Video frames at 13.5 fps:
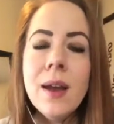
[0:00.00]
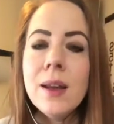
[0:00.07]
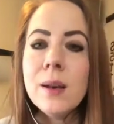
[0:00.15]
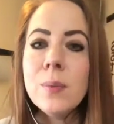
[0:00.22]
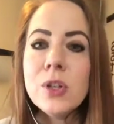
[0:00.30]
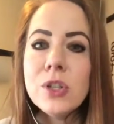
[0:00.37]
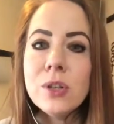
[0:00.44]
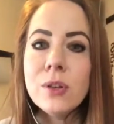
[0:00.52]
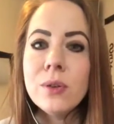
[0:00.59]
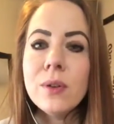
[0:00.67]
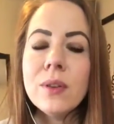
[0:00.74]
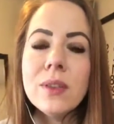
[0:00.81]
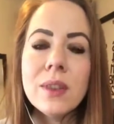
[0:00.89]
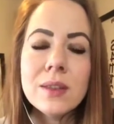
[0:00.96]
Number
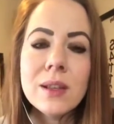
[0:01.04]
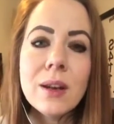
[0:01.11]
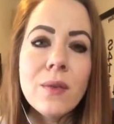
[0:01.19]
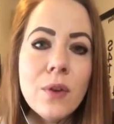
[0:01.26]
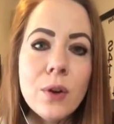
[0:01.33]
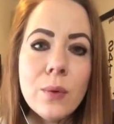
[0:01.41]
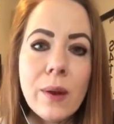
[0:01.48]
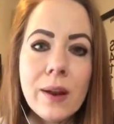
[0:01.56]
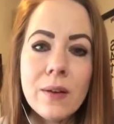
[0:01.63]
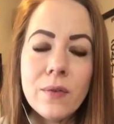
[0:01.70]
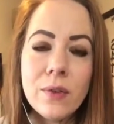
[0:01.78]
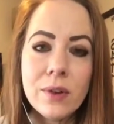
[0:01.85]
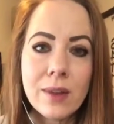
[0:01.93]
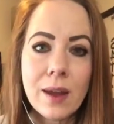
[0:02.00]
two, it's going to feel great
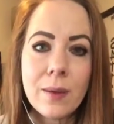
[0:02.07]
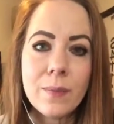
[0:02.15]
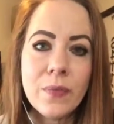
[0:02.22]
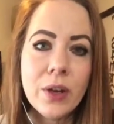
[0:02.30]
for them.